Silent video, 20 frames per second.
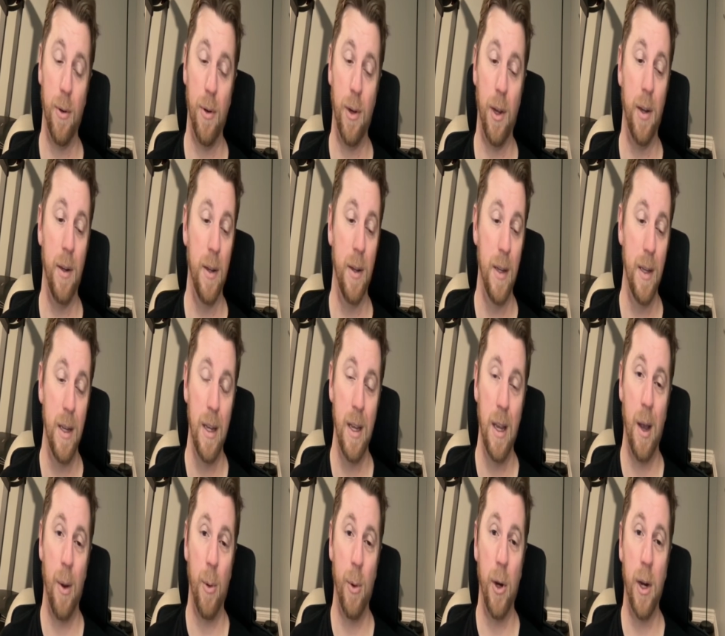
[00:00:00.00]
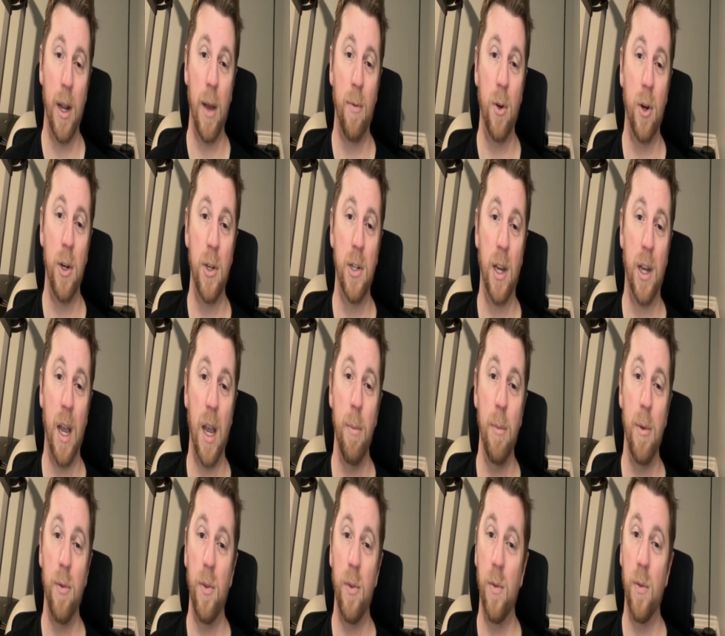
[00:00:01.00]
Okay, we're here to have a good time.
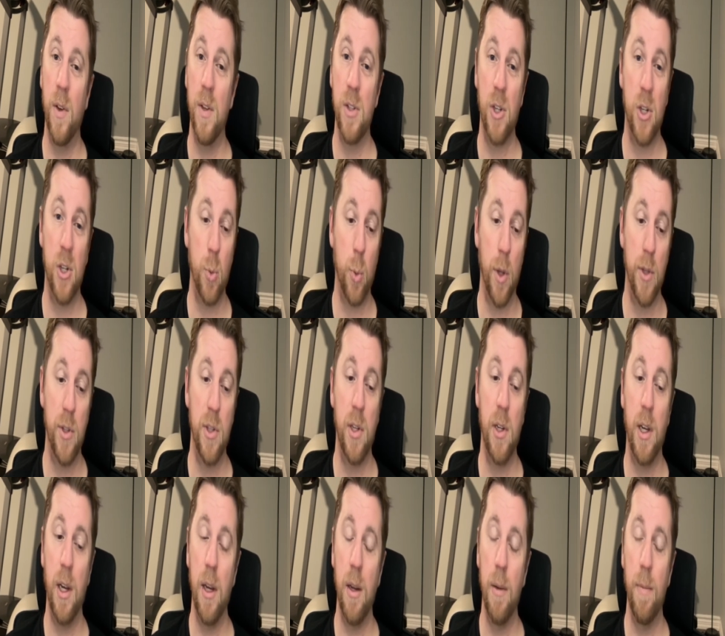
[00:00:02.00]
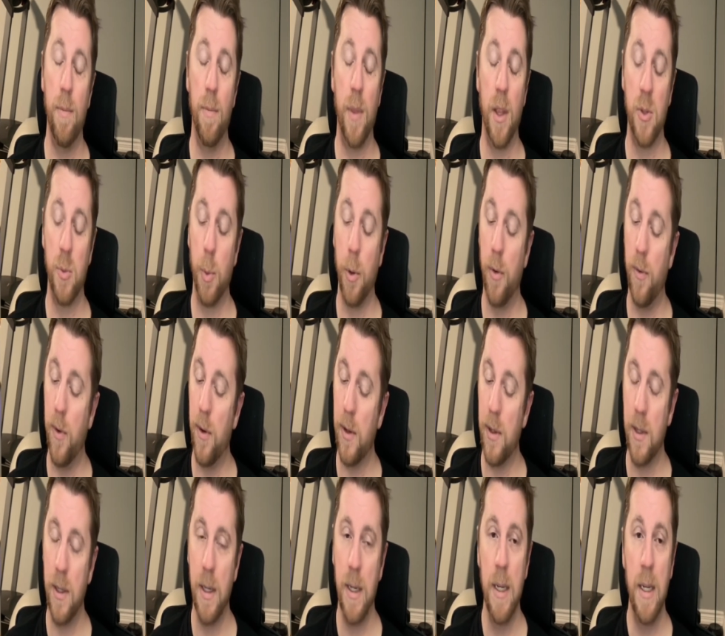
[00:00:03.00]
If you visit just once a day, that's
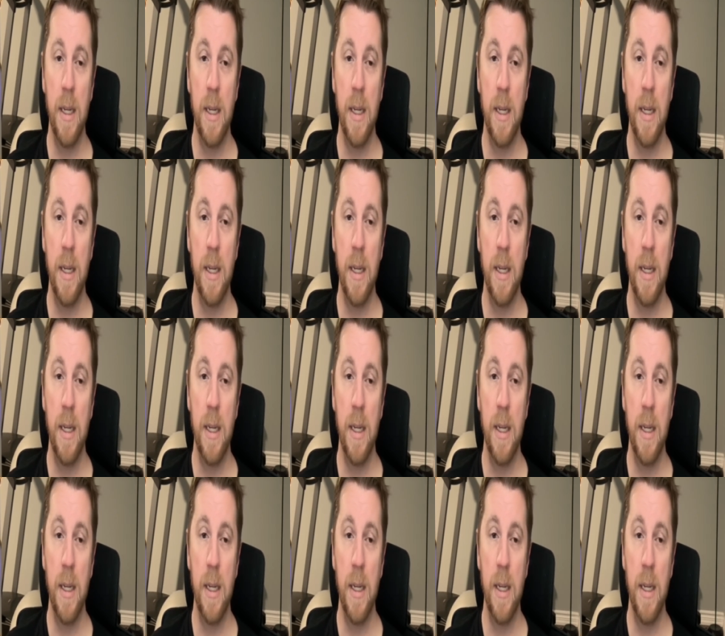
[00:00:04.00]
perfect.